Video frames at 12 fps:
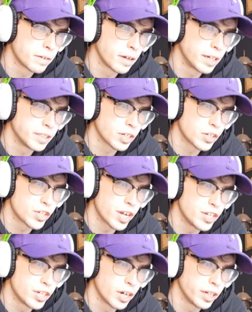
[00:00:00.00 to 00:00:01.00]
and he's got
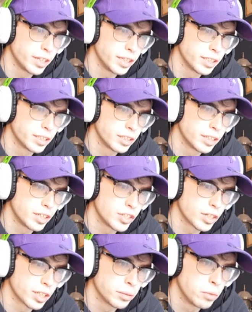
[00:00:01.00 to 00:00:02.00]
Jay Ajayi injured at the